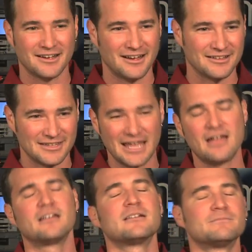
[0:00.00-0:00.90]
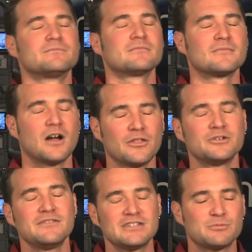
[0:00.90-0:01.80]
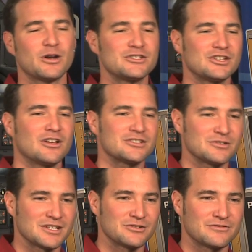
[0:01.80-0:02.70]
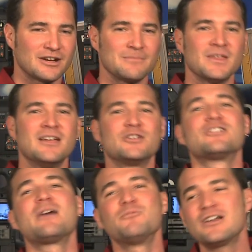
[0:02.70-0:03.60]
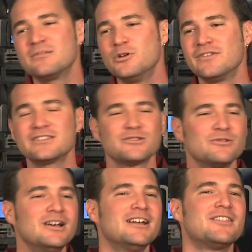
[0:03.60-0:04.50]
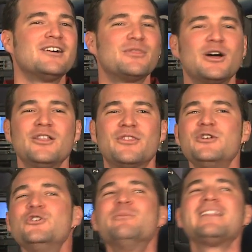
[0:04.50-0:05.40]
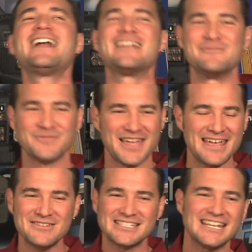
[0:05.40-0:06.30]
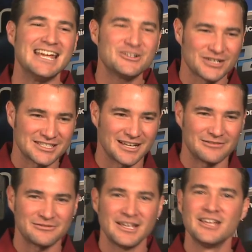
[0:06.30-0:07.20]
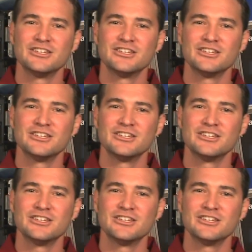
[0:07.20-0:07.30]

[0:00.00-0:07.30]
Uh, the although DVC Pro HD also is intra-frame. You're not ready to move into the, the, the new millennium, the AVC intra stuff.